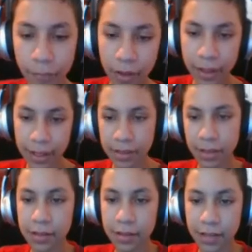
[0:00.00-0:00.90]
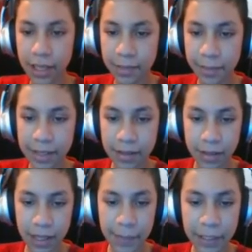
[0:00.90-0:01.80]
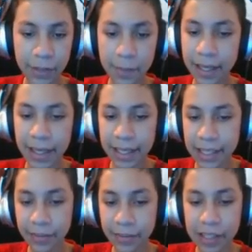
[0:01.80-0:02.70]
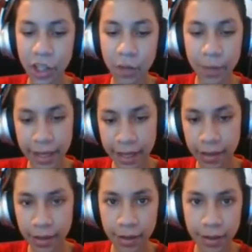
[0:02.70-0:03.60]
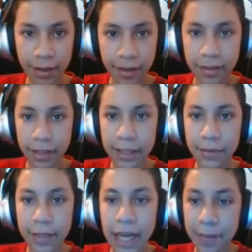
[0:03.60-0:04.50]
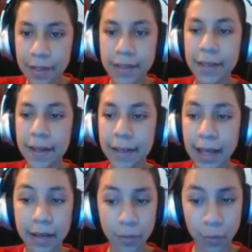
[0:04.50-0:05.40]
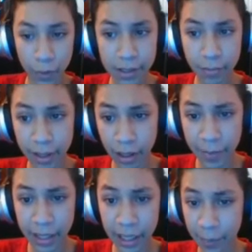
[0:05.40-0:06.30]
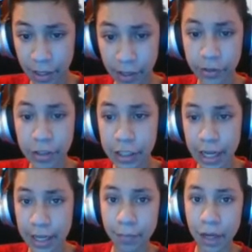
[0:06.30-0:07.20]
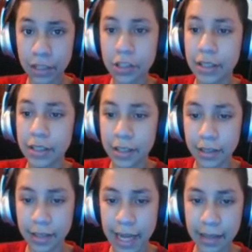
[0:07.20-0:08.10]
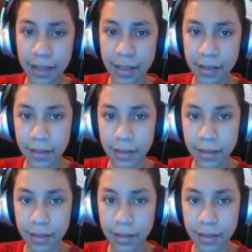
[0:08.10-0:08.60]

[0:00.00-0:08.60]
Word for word: Okay, so this is our second base. I'm at the very beginning. It's a very slow beginning. Nothing really happens. And then once we all become huge and monstrous and nasty,